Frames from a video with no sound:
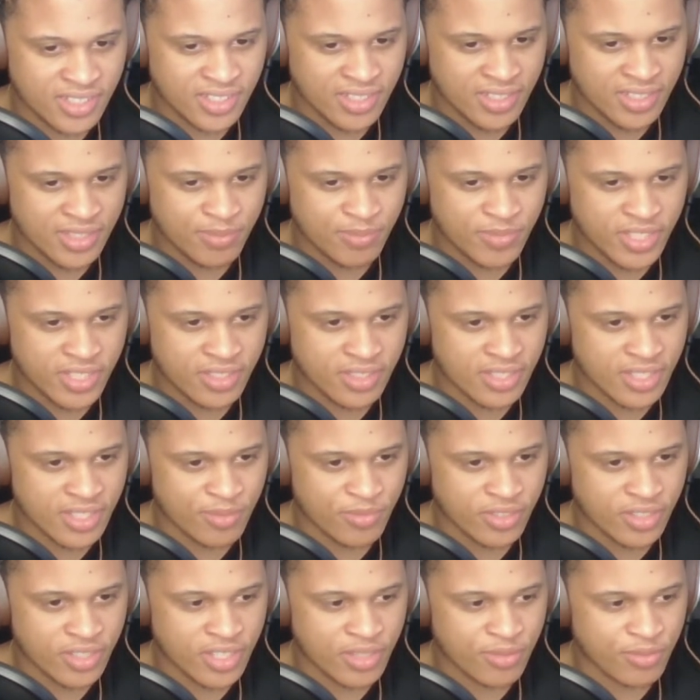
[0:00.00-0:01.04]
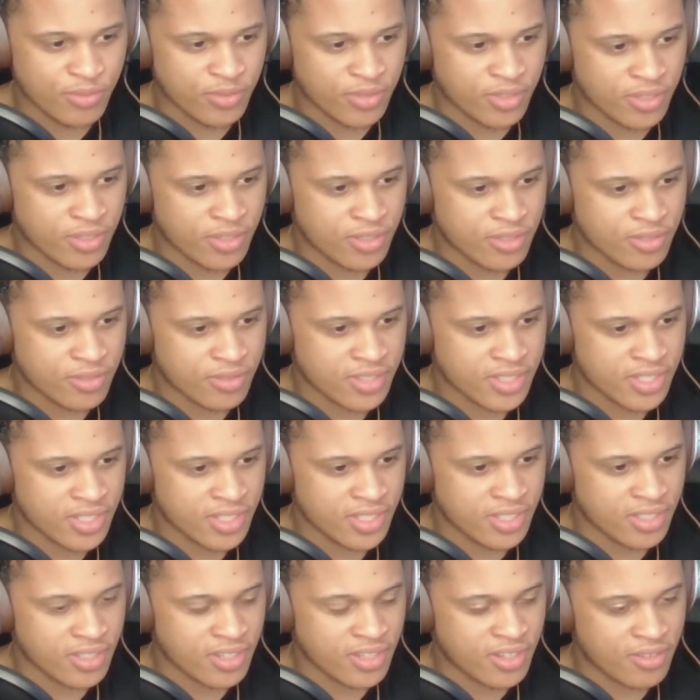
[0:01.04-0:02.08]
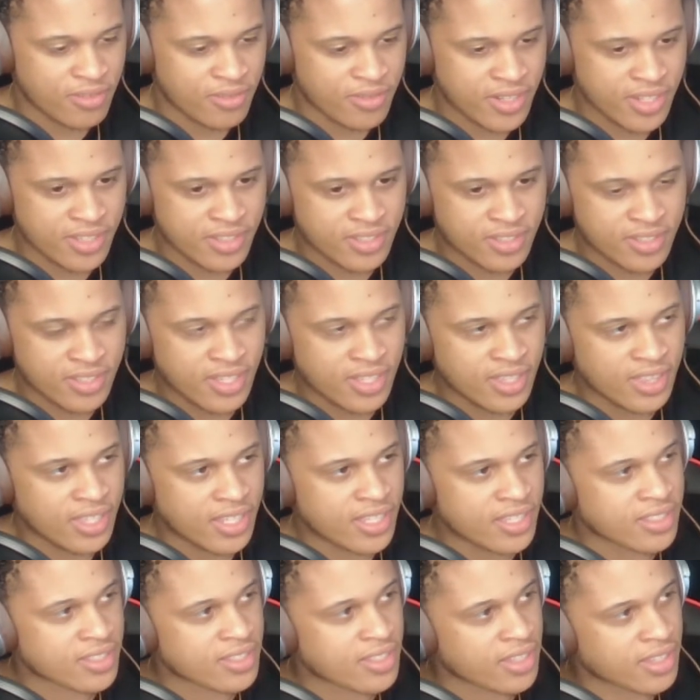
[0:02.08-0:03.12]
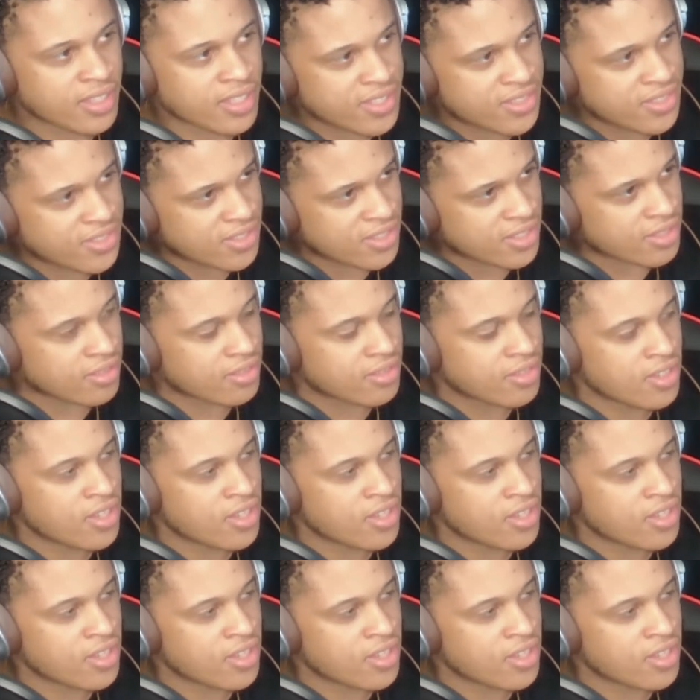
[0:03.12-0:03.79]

This man said I'm going to come in with a whole T. Alright, say less. Listen.